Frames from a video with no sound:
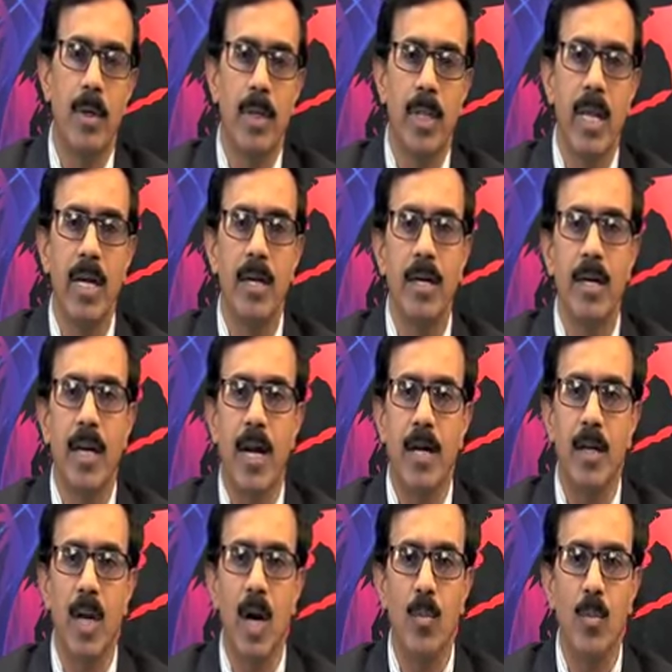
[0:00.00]
lead
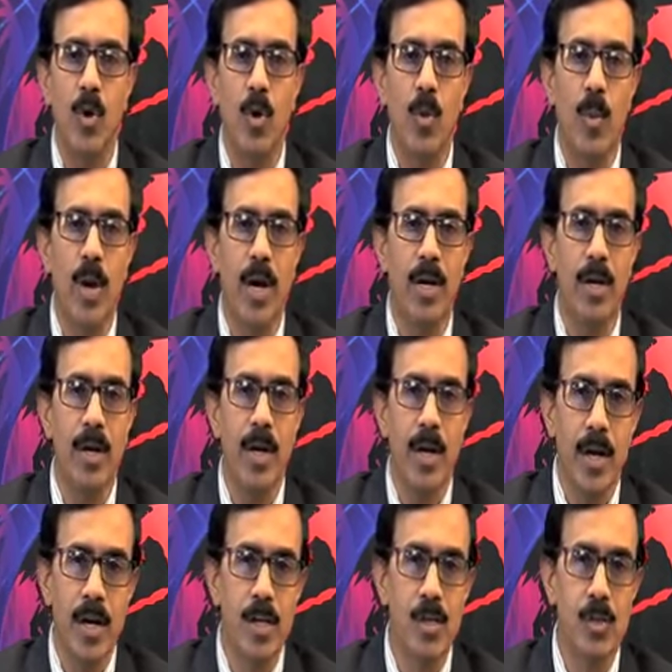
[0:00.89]
tetrabromide,
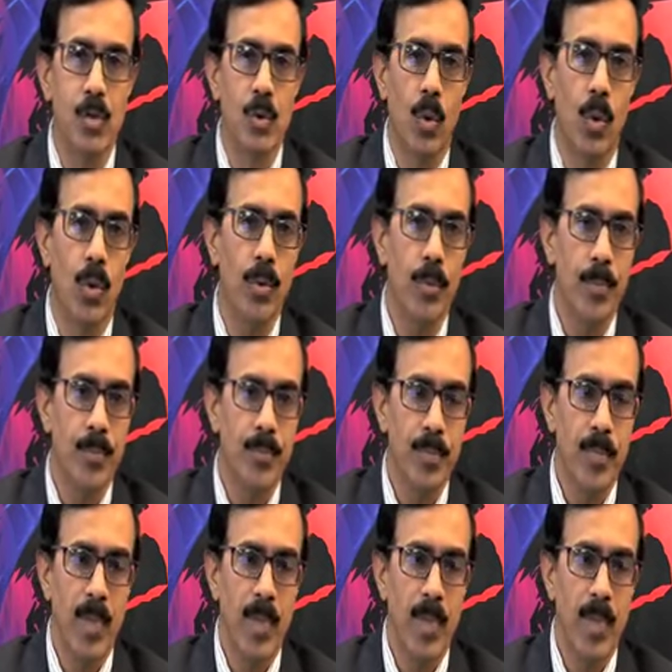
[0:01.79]
is known,